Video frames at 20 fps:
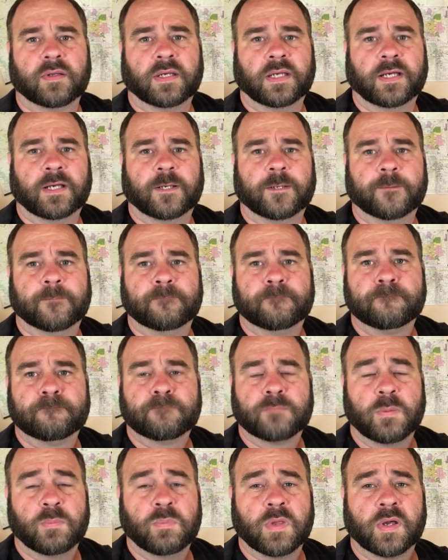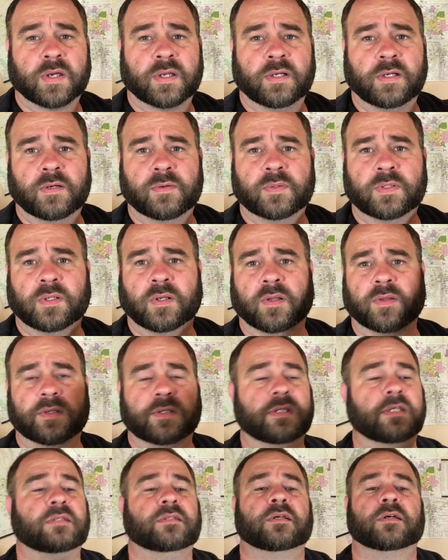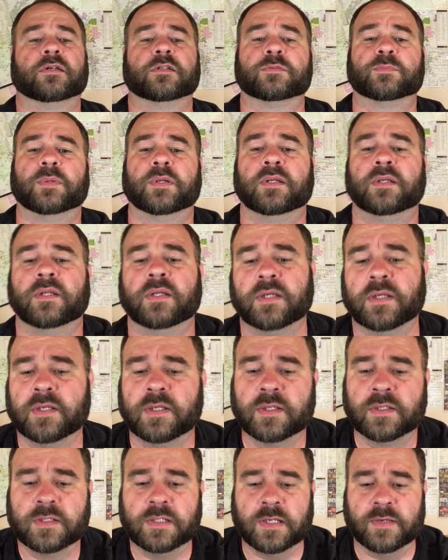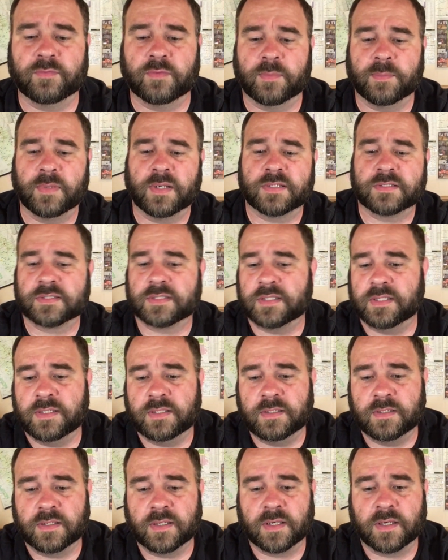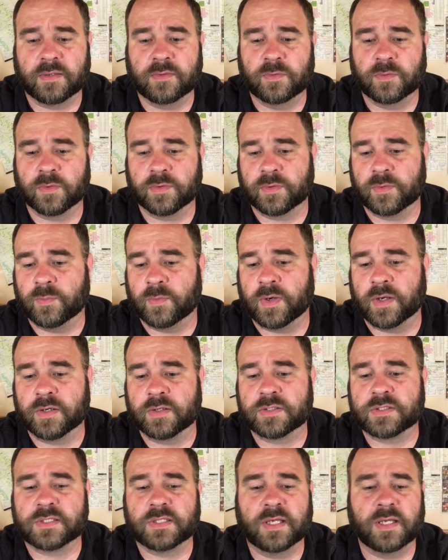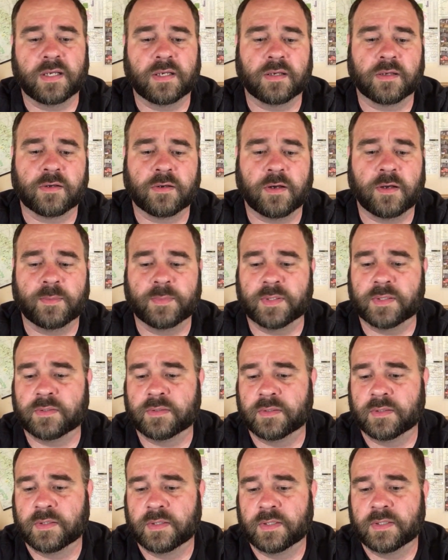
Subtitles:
I'm not going to go into all the details, but you have a muskie, you got a northern water snake, a common